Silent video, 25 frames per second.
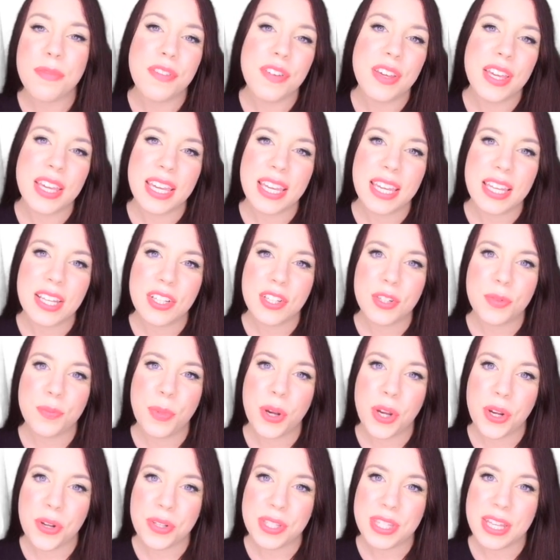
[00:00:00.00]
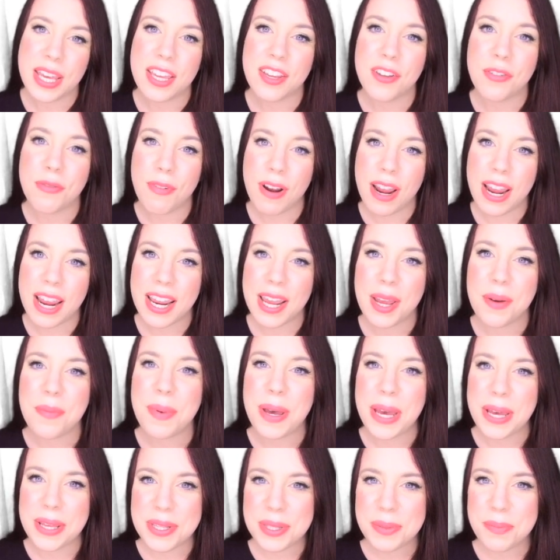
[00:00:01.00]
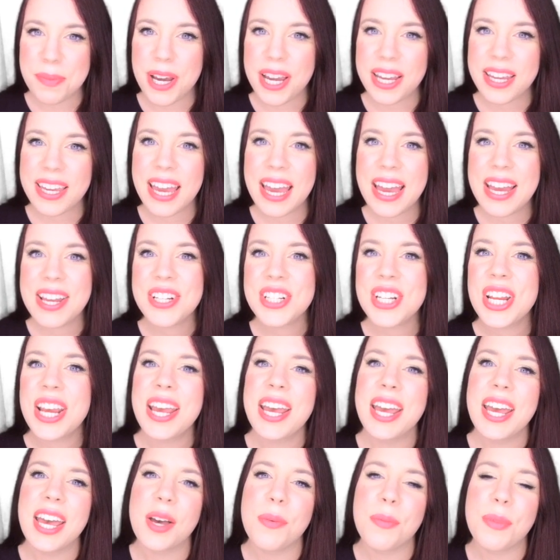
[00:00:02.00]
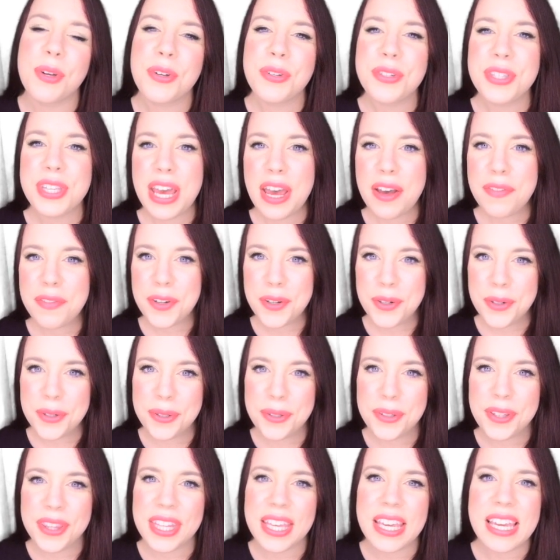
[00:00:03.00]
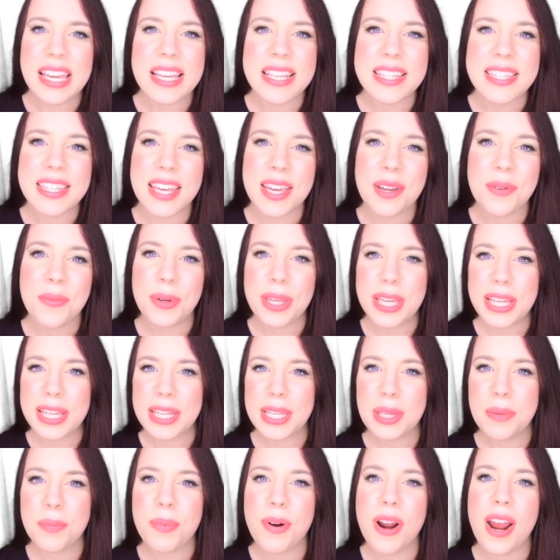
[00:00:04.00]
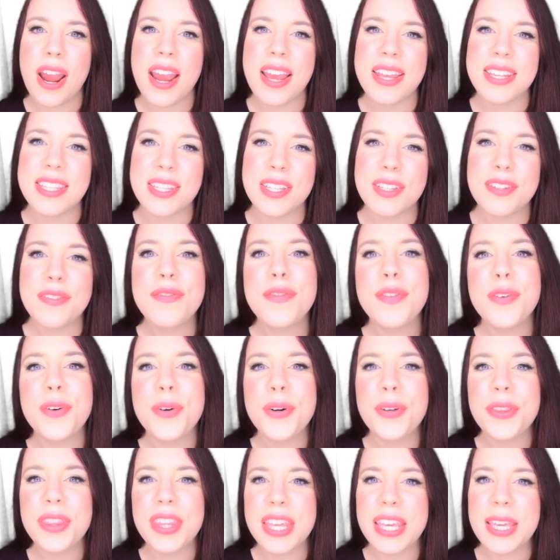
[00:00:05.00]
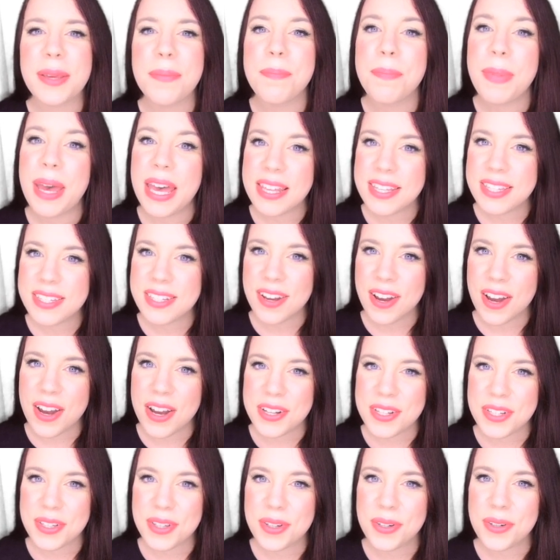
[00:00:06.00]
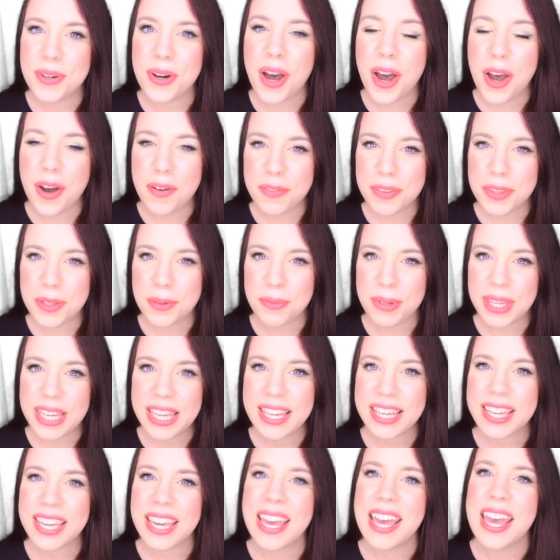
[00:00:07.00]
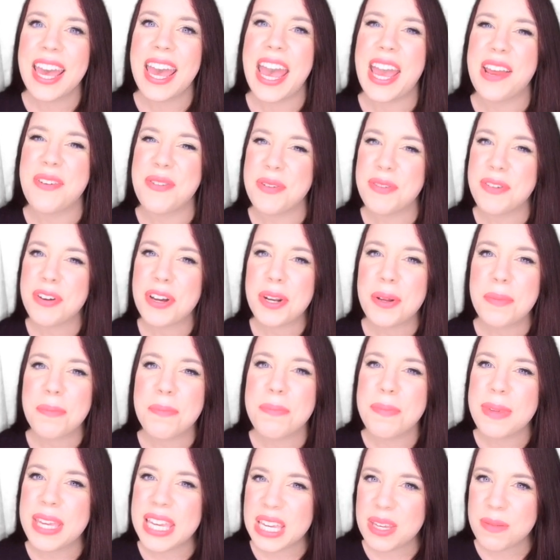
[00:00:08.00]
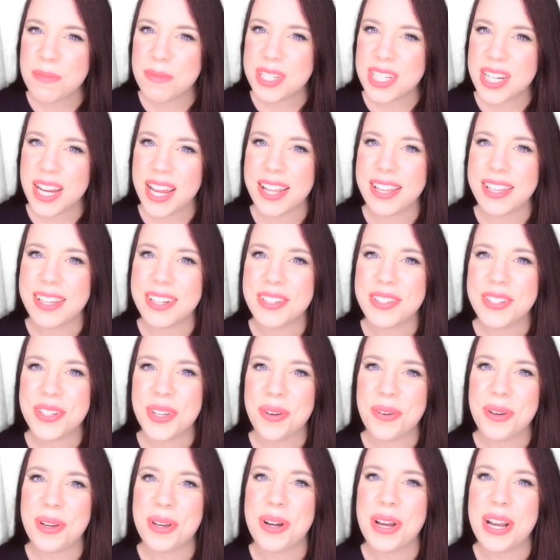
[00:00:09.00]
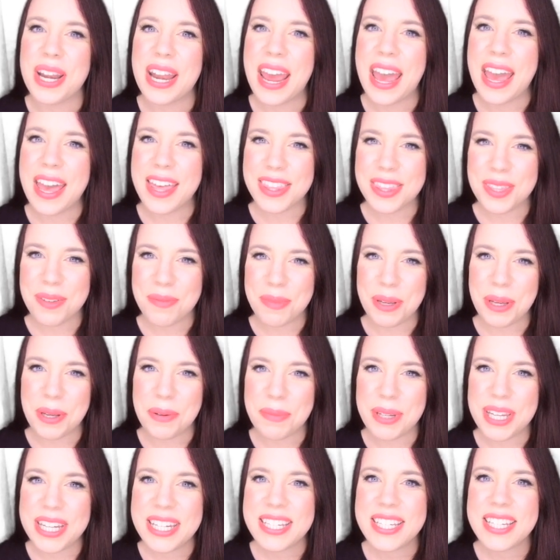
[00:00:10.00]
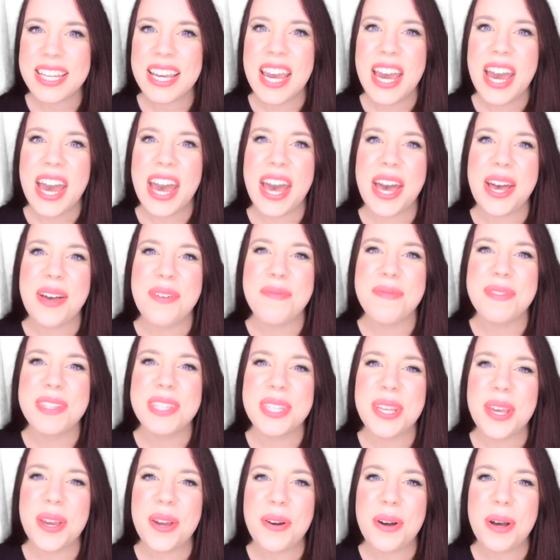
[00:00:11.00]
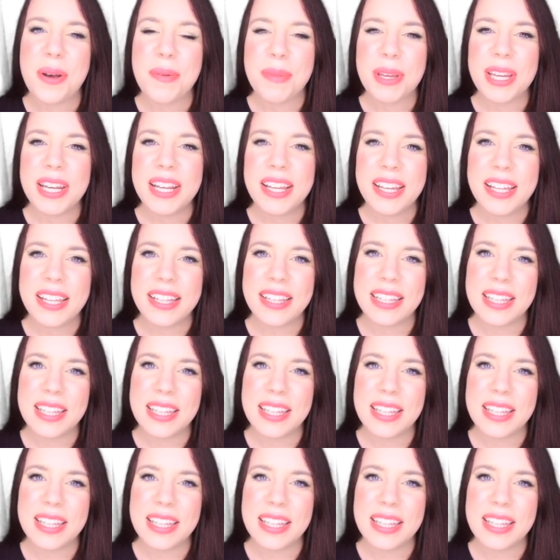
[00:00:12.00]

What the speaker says: for each post that you write about SmartCash. And we also have cool things like weekly prizes for the best article of the week. And we've got a meme challenge going on at the moment. So I'm going